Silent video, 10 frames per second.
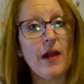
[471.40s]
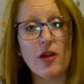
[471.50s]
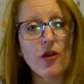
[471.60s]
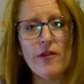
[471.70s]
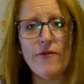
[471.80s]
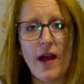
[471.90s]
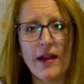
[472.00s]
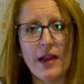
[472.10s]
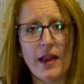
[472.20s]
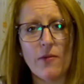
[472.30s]
couldn't
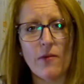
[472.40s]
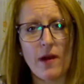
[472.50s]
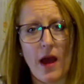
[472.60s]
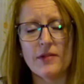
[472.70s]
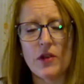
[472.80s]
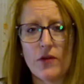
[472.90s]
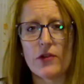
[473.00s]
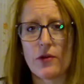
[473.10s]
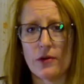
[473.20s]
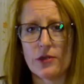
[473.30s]
find any when I was over at the
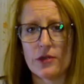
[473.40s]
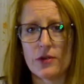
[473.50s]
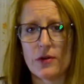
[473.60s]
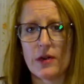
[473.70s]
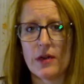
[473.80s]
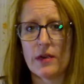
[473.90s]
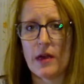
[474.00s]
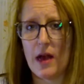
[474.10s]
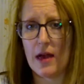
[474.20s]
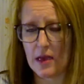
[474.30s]
grocery store
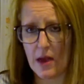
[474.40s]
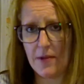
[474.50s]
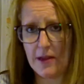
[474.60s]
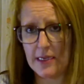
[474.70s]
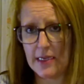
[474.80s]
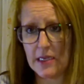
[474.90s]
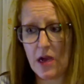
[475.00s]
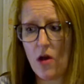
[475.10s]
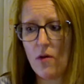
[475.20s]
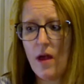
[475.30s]
a couple of days
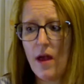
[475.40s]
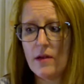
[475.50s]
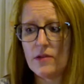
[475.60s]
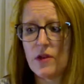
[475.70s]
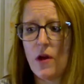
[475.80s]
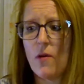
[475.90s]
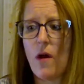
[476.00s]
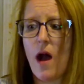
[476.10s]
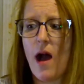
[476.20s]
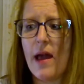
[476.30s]
ago, so
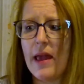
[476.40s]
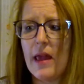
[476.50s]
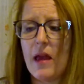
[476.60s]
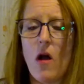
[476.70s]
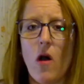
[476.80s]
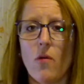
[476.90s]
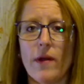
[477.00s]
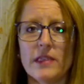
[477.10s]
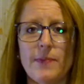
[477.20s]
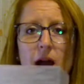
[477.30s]
I
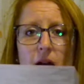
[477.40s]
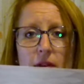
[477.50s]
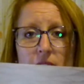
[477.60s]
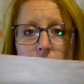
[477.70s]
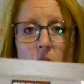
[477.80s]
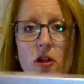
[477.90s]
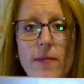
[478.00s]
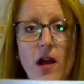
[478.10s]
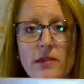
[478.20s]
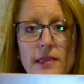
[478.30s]
always buy the smaller
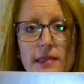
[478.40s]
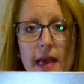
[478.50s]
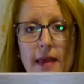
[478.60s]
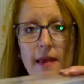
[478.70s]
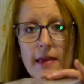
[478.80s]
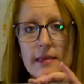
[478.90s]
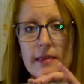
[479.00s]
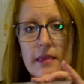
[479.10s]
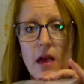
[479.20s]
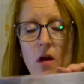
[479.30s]
boxes like this,
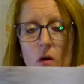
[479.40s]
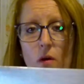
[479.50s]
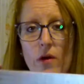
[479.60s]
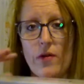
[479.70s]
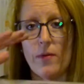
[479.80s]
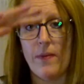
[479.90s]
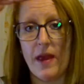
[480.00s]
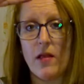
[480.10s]
or the big